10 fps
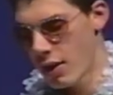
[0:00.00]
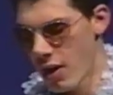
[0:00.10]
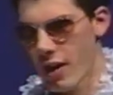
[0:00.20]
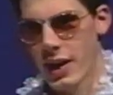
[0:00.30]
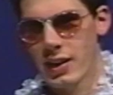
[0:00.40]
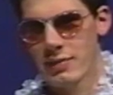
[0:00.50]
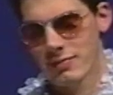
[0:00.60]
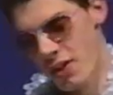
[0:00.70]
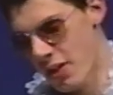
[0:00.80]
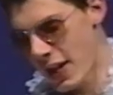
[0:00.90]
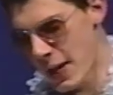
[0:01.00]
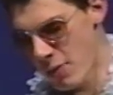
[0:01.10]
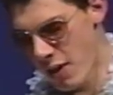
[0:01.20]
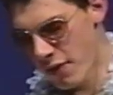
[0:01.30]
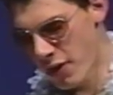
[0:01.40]
All right. The
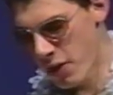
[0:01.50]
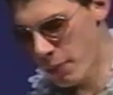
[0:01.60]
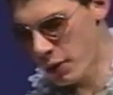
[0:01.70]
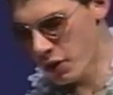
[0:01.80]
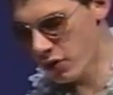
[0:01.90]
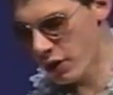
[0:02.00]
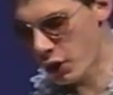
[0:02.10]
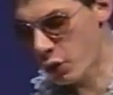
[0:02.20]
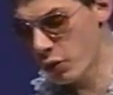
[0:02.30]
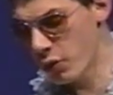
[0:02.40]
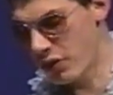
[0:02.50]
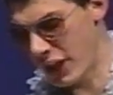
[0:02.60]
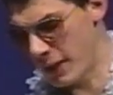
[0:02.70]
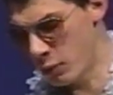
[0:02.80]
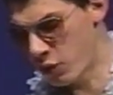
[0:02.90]
name of the person on the crew
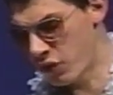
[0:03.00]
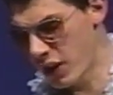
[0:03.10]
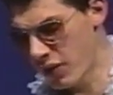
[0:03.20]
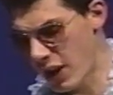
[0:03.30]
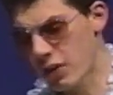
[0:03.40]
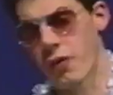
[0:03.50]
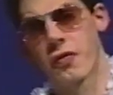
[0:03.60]
team who sits at the